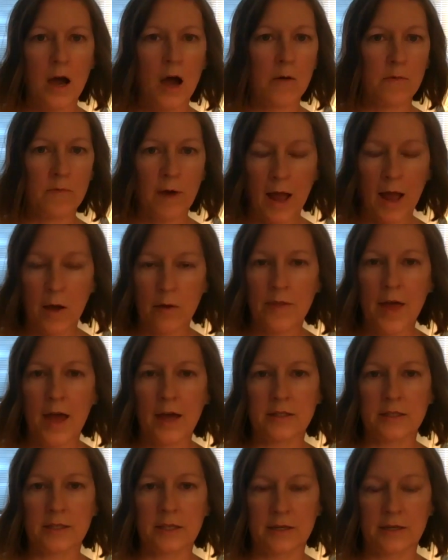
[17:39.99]
around
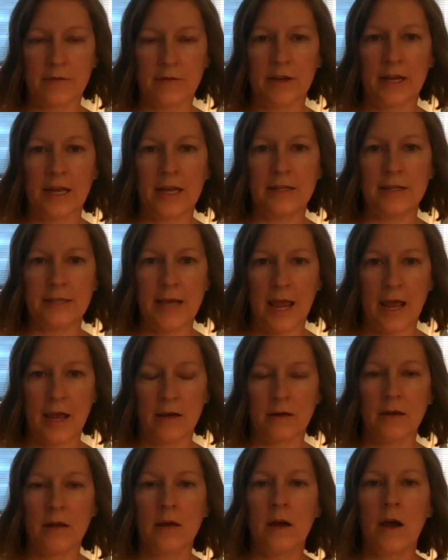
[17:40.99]
that significant
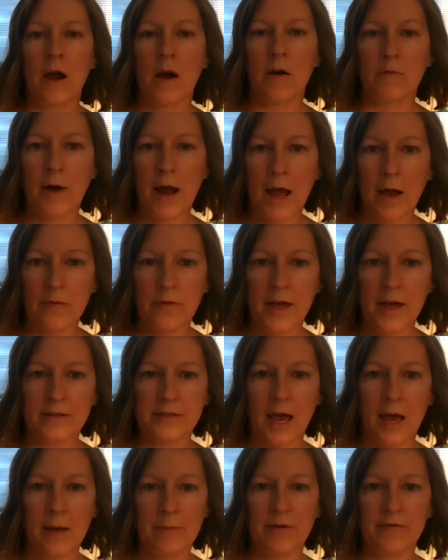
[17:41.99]
date, around
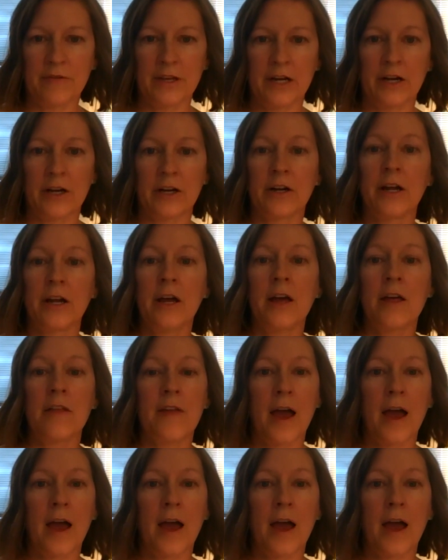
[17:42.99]
that time of year.